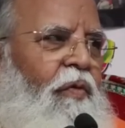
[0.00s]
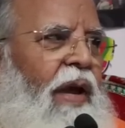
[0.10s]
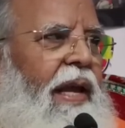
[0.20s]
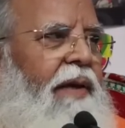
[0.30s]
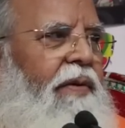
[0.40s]

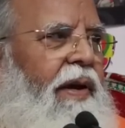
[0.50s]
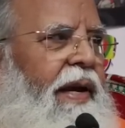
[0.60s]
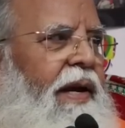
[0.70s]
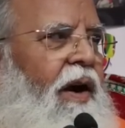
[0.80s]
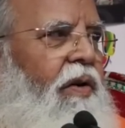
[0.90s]

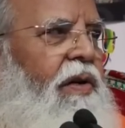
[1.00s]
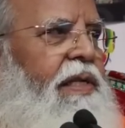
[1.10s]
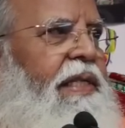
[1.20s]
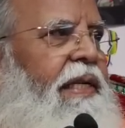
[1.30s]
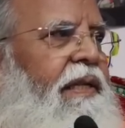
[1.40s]
Whenever a
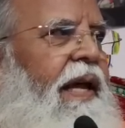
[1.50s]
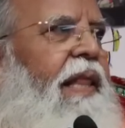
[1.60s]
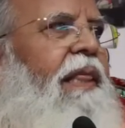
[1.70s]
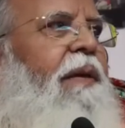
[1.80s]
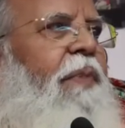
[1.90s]
doctor sees a
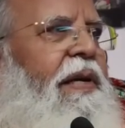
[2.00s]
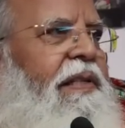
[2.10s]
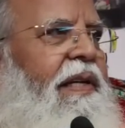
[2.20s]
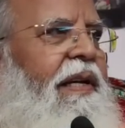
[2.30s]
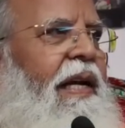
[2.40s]
healthy
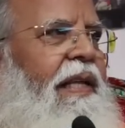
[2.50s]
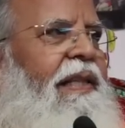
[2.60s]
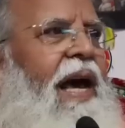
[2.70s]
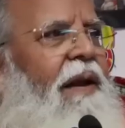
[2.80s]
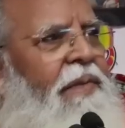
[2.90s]
person,
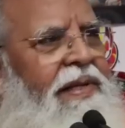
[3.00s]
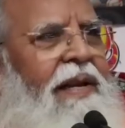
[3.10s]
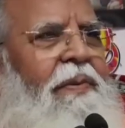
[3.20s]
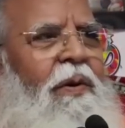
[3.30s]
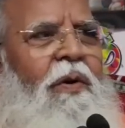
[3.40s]
they are
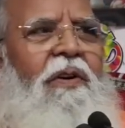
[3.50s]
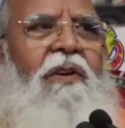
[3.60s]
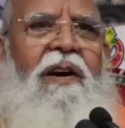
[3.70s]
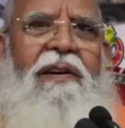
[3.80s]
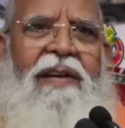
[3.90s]
miserable. Oh
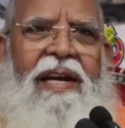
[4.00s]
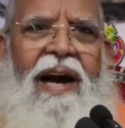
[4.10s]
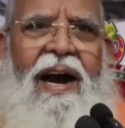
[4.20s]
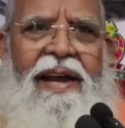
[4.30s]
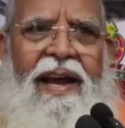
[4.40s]
God,
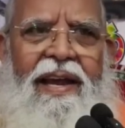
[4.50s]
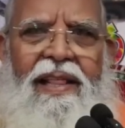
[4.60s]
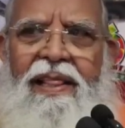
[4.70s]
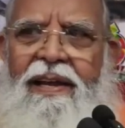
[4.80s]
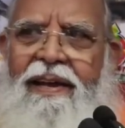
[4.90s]
aa gaya
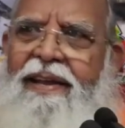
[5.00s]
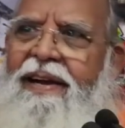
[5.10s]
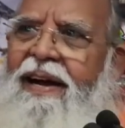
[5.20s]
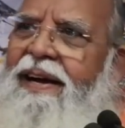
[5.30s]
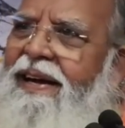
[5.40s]
healthy
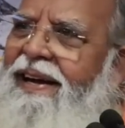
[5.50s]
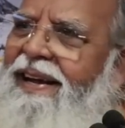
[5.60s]
kahin ka.